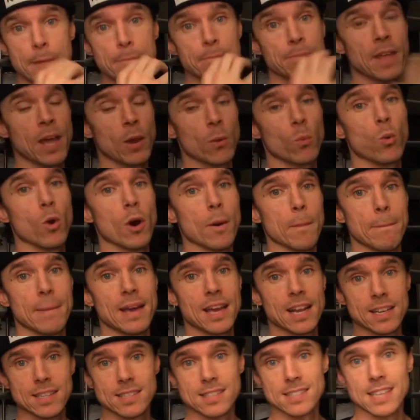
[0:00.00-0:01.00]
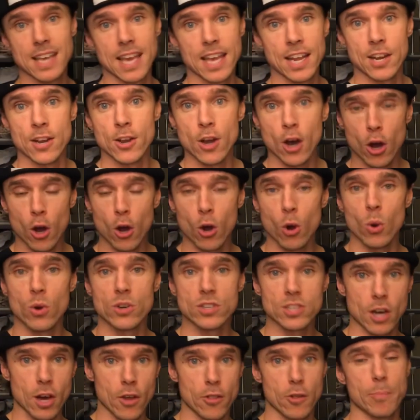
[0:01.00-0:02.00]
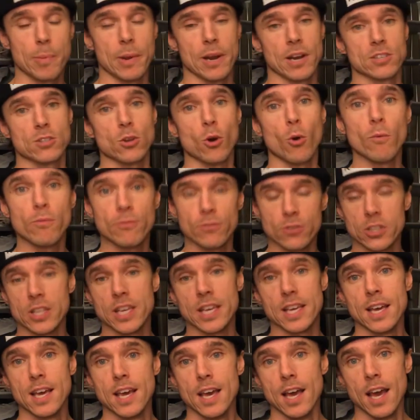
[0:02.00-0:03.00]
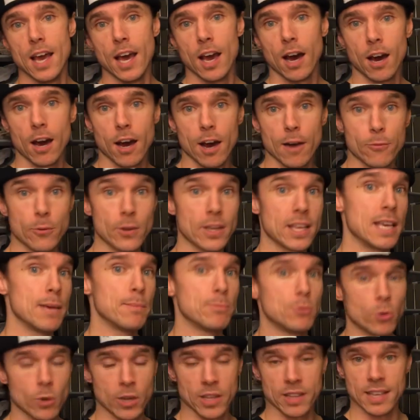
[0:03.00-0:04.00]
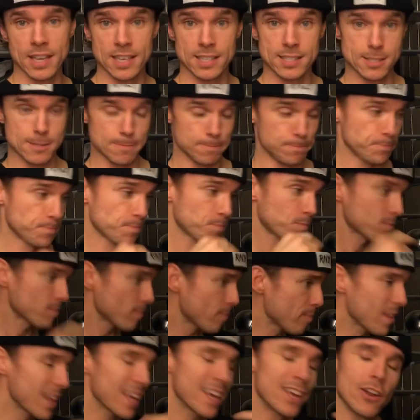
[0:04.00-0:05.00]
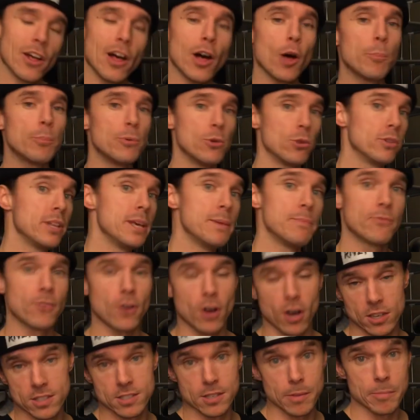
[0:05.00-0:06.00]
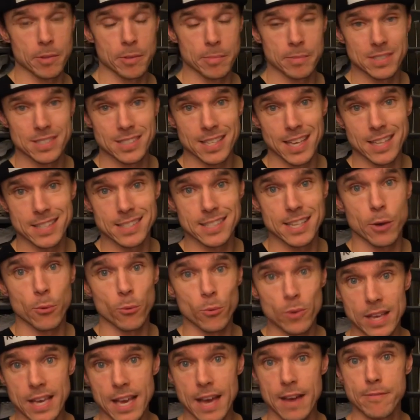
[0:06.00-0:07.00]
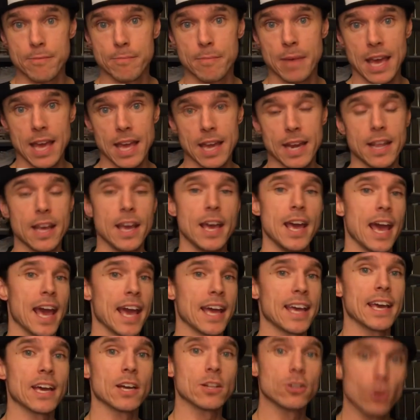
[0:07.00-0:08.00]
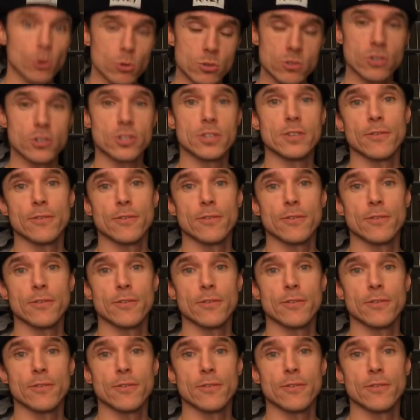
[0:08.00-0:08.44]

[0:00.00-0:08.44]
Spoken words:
and what made us say no to other pairs. Hopefully, if we keep doing this, it'll help you leapfrog some of the mistakes that we have made and get closer to